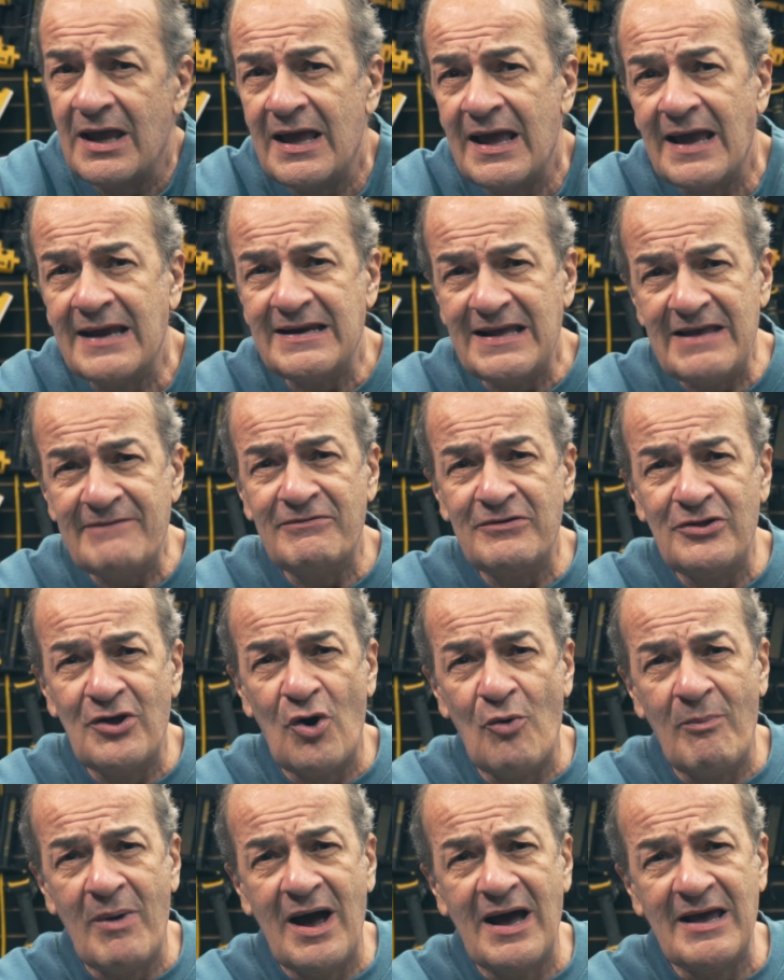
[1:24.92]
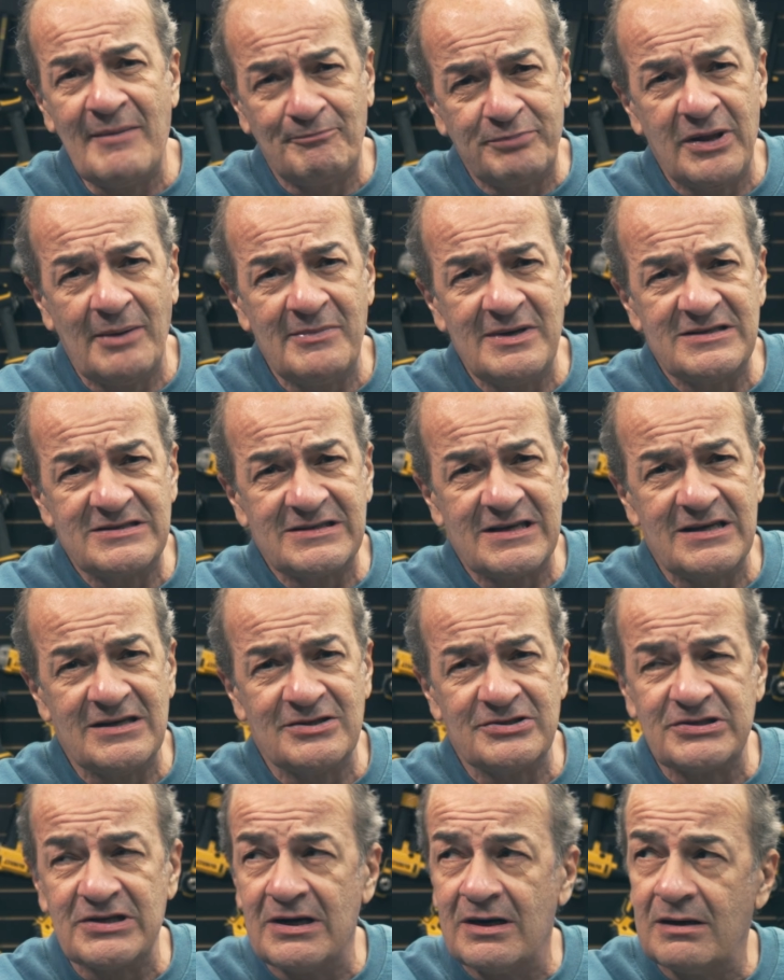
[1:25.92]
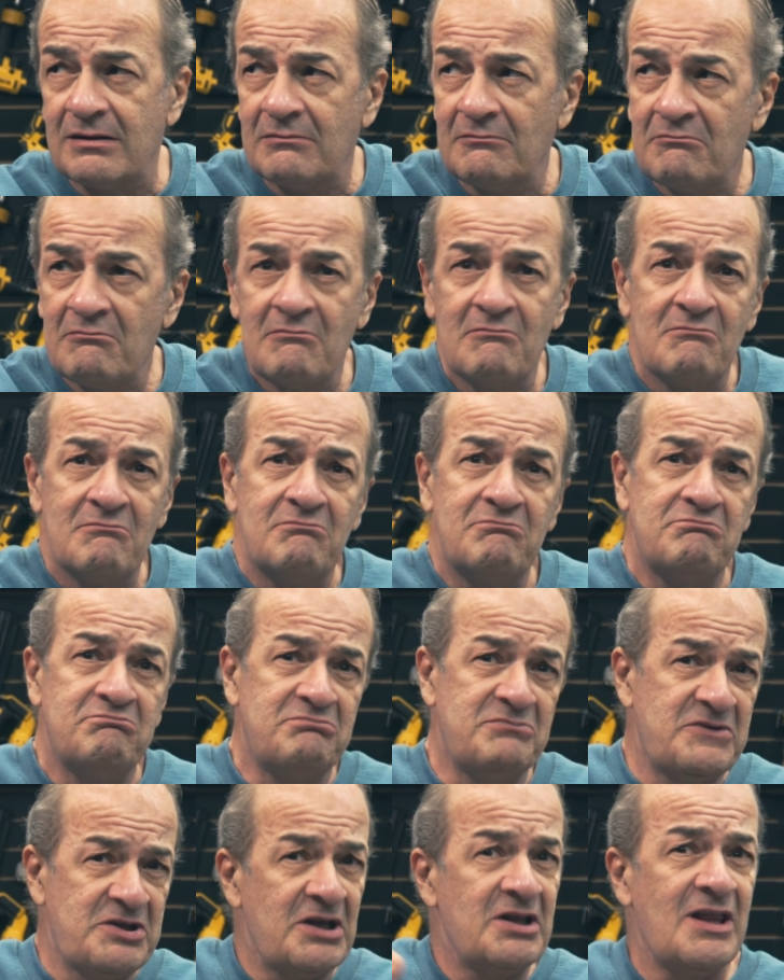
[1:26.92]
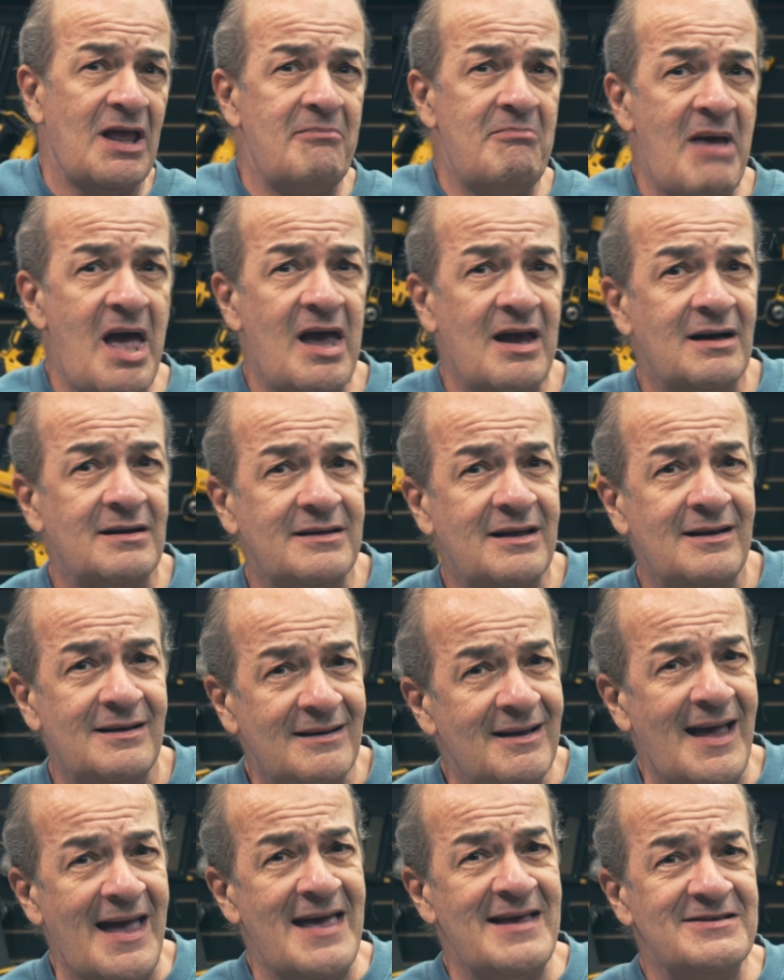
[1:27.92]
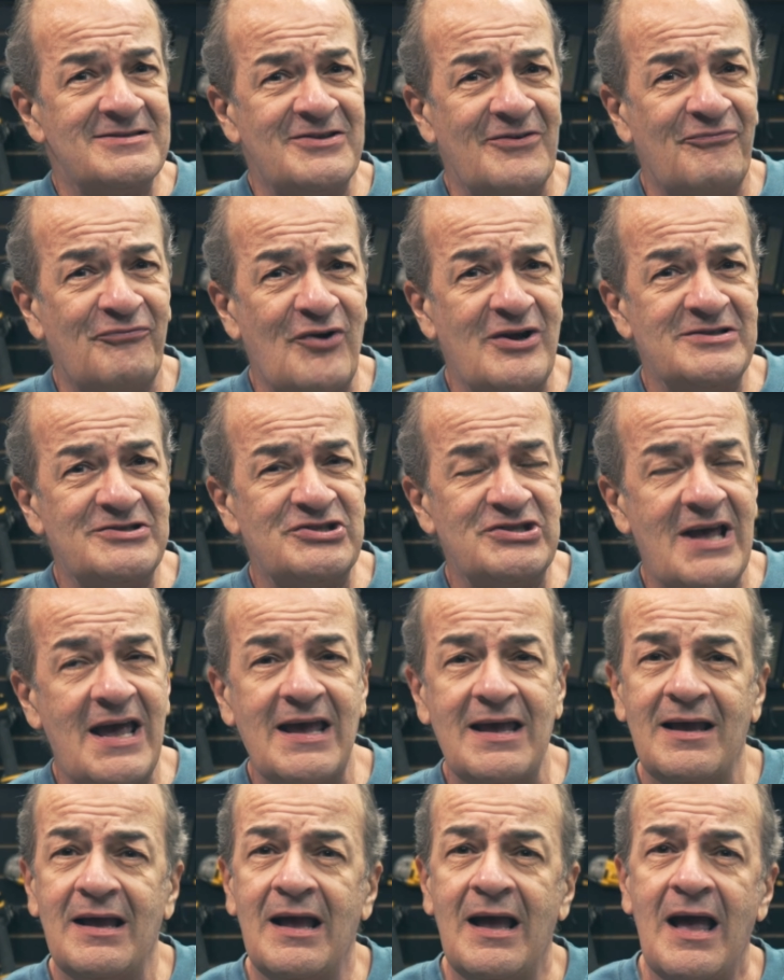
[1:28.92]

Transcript: And even though my plumbing skills are de la merde, as the French say,